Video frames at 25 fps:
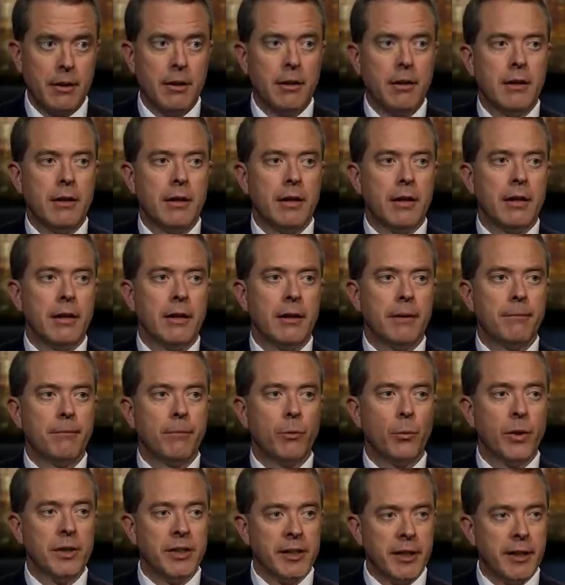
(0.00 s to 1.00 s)
Hmm. Um,
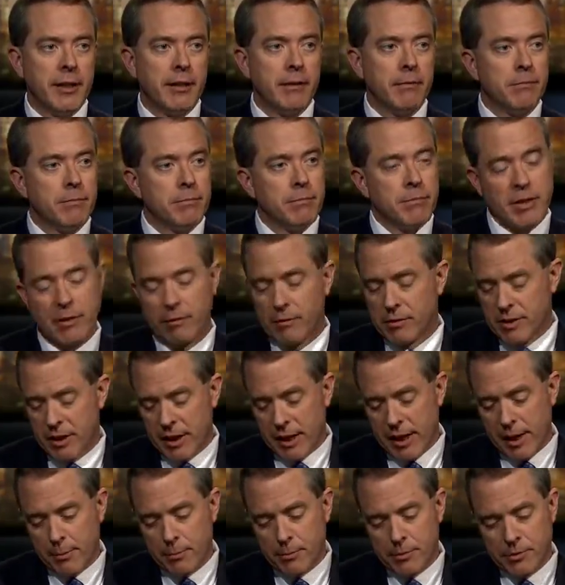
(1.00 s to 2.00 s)
we did it several
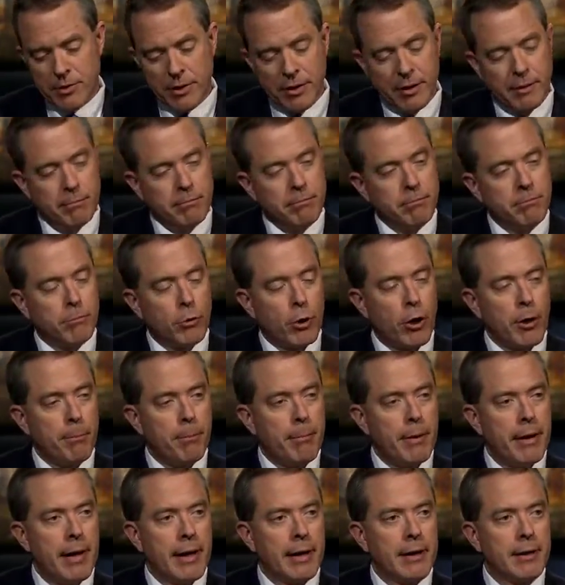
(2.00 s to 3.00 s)
times. They brought
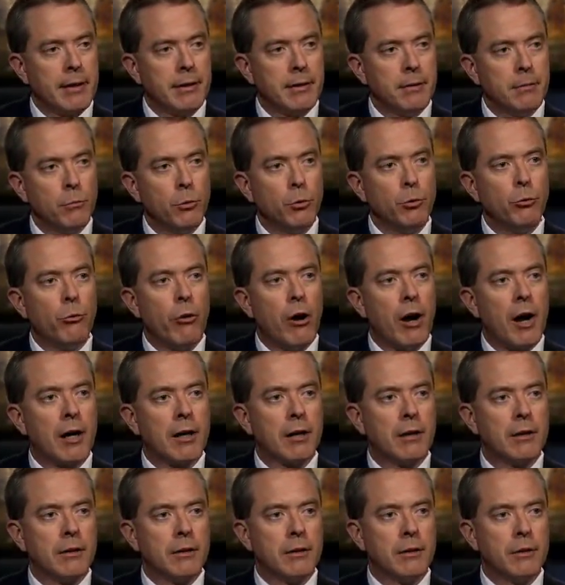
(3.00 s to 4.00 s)
back moon
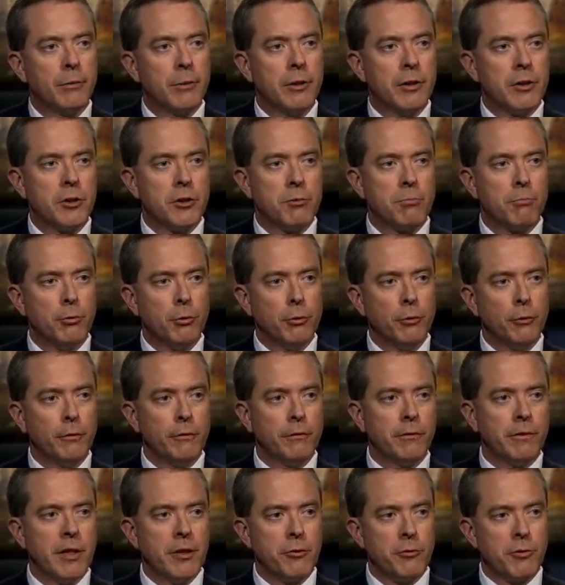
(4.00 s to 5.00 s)
rock, which
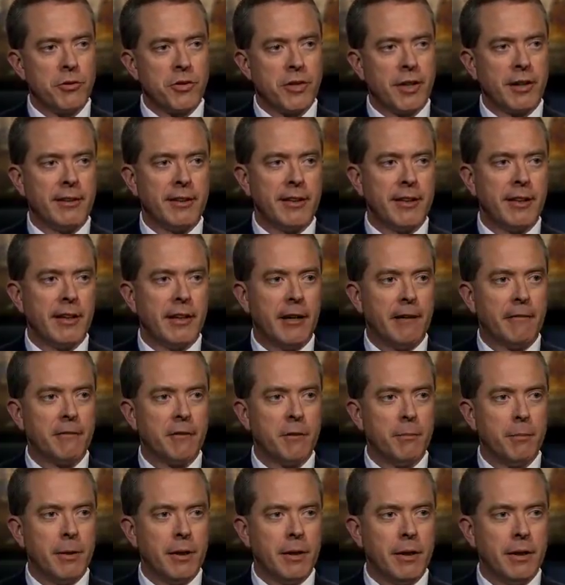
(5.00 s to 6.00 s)
proved interestingly enough
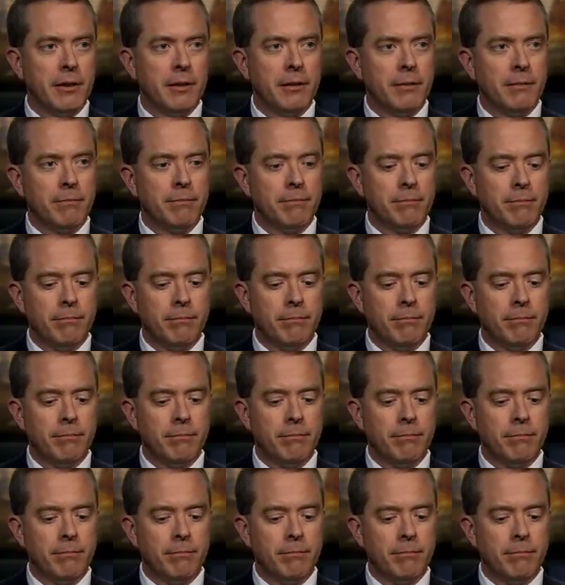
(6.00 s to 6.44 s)
to be